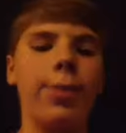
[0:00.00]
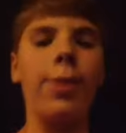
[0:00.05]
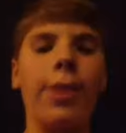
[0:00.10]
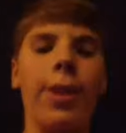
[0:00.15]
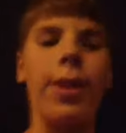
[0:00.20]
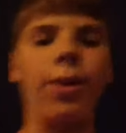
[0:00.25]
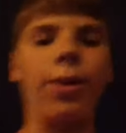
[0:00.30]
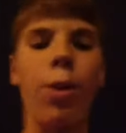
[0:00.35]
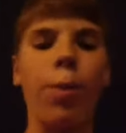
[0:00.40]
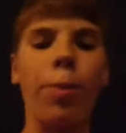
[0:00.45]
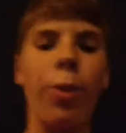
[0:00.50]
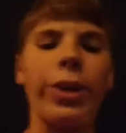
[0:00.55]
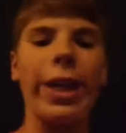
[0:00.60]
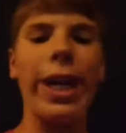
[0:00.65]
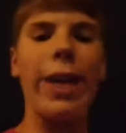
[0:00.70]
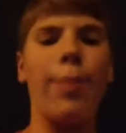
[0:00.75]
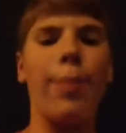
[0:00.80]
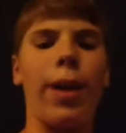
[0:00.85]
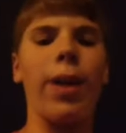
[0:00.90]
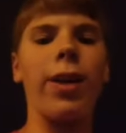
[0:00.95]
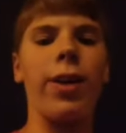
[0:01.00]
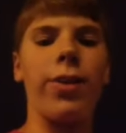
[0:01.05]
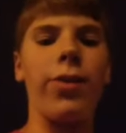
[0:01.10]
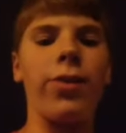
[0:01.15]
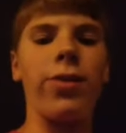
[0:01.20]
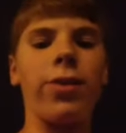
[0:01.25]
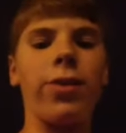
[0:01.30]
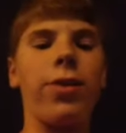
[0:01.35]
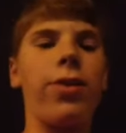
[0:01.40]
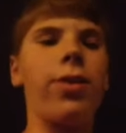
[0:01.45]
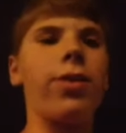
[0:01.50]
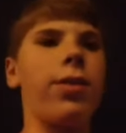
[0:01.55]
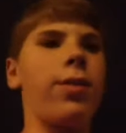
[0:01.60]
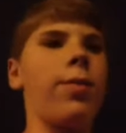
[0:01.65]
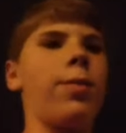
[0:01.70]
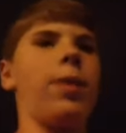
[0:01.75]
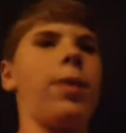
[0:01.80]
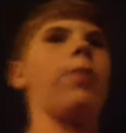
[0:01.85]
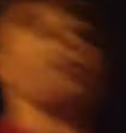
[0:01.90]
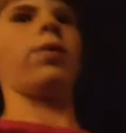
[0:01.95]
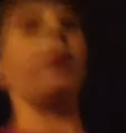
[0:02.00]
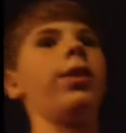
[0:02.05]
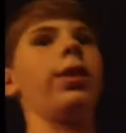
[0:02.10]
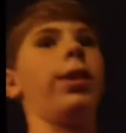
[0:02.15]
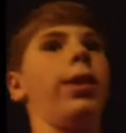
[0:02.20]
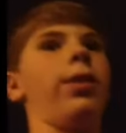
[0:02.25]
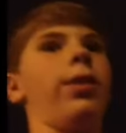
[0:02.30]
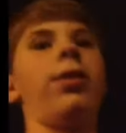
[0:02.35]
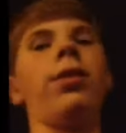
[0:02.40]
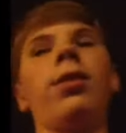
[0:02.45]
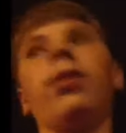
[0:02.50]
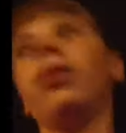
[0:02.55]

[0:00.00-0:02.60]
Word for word: him the normal day burns. And really.